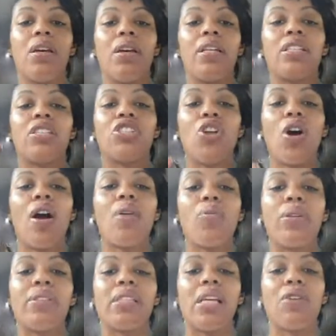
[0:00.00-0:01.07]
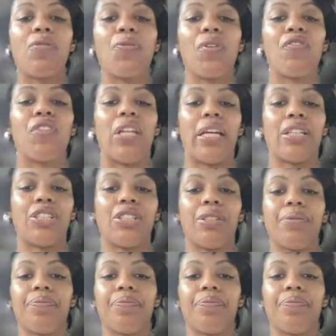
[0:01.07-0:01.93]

Start with self-reflection.